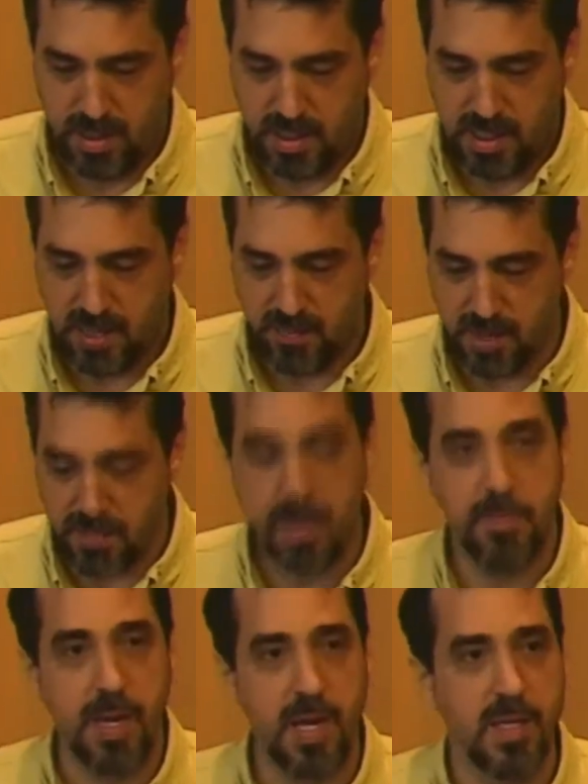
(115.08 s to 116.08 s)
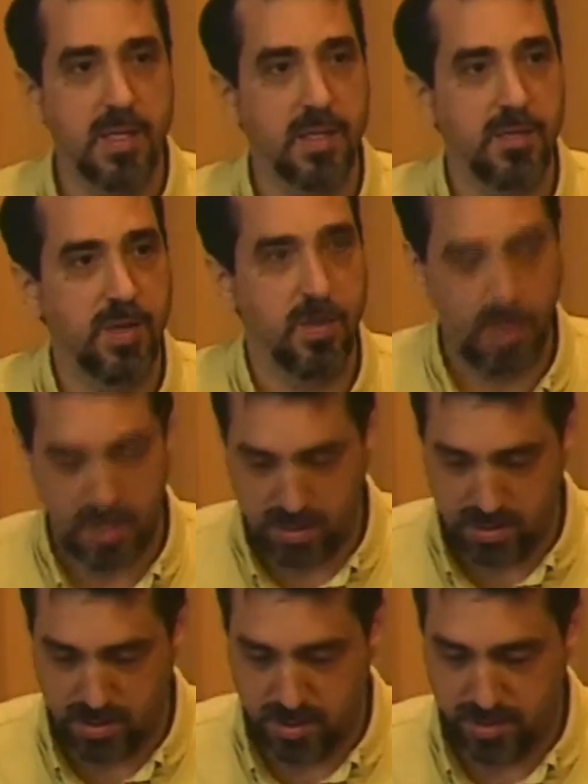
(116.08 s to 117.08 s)
Can we be paid a living
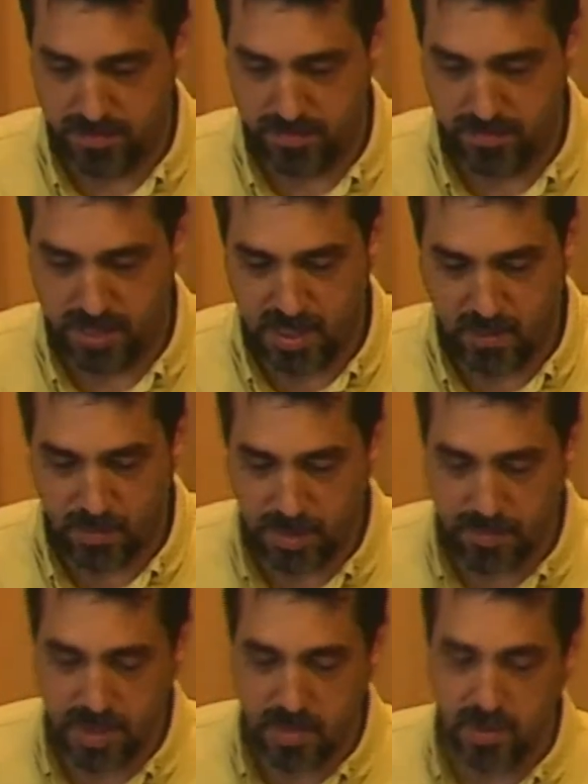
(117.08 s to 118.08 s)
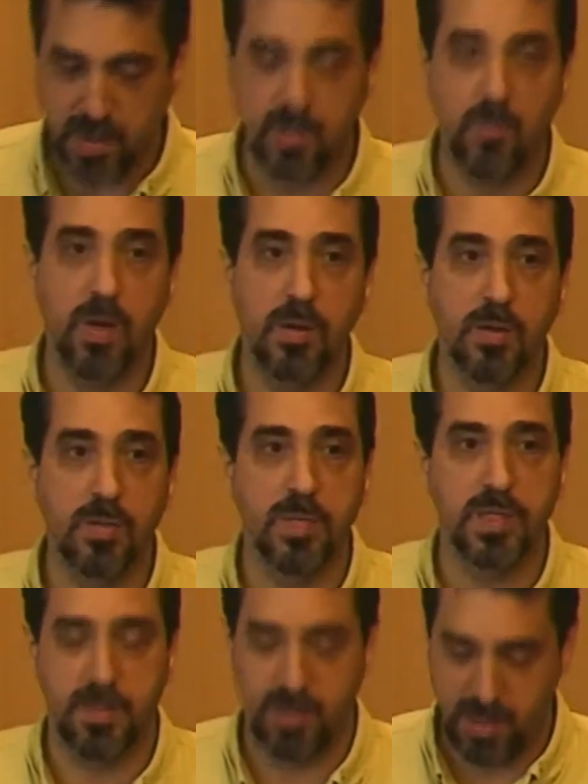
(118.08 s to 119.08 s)
wage? Can we be welcomed
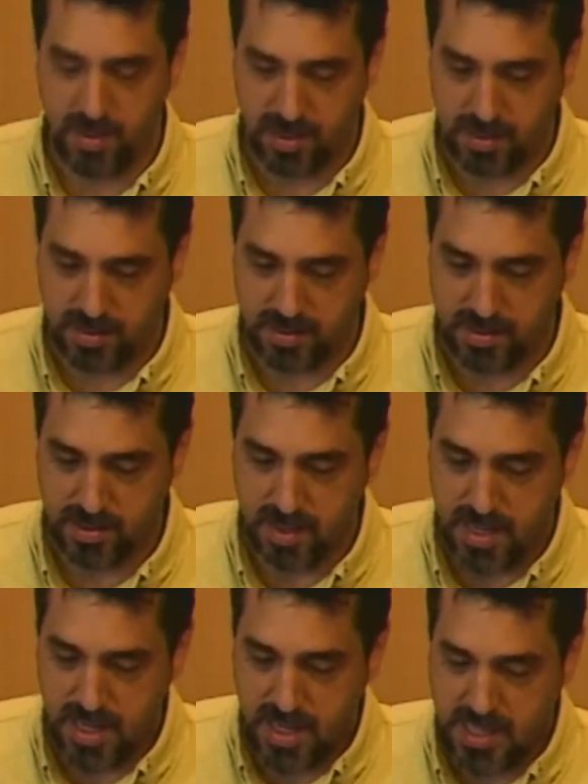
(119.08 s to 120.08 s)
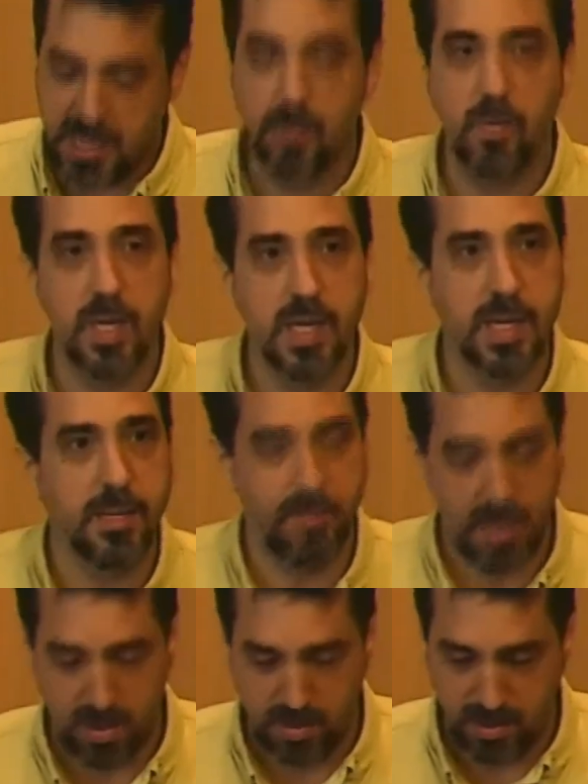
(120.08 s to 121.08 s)
as Americans? Can we get
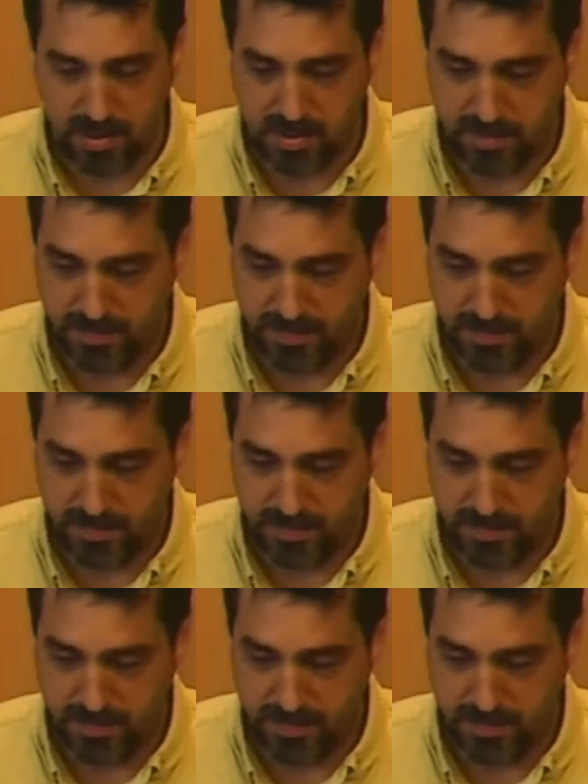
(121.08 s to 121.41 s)
married?